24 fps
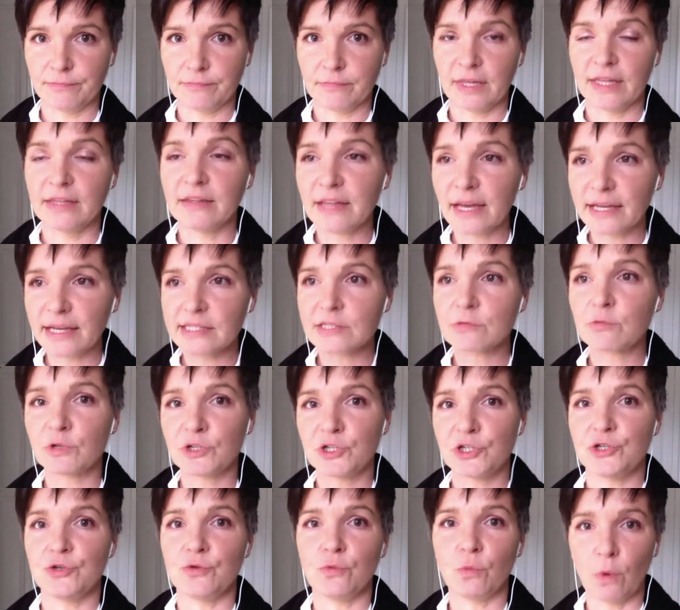it's
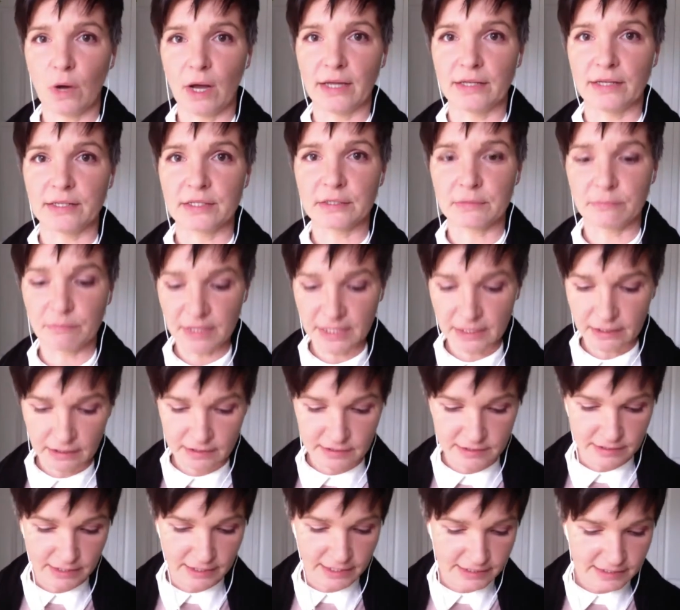about making sure that
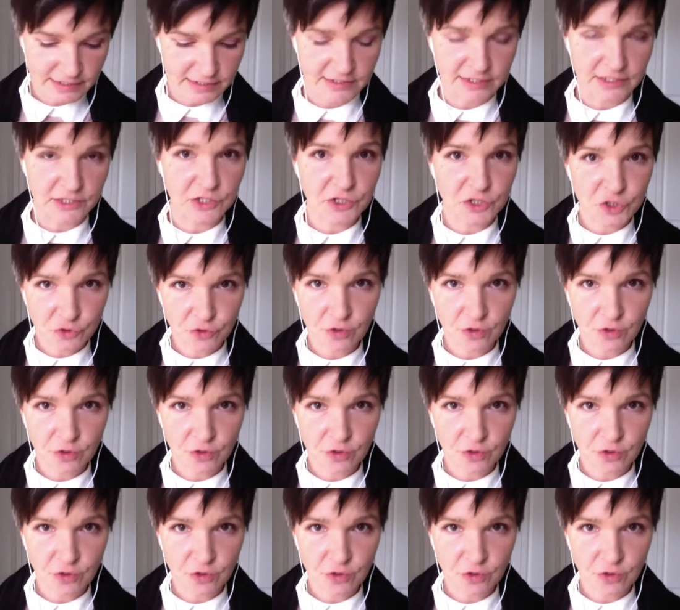people